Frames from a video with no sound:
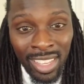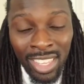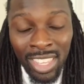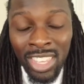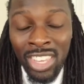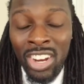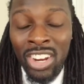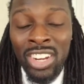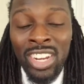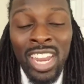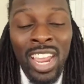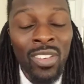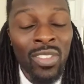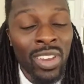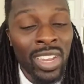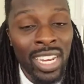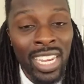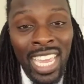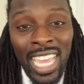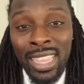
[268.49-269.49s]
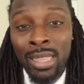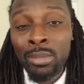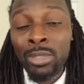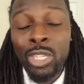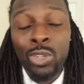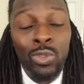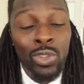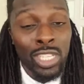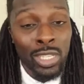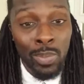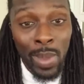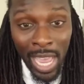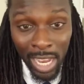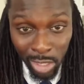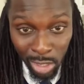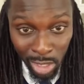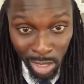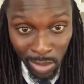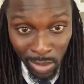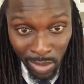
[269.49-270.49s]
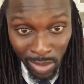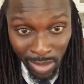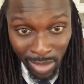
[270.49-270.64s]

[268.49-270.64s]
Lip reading: you're never going to get them to respect you.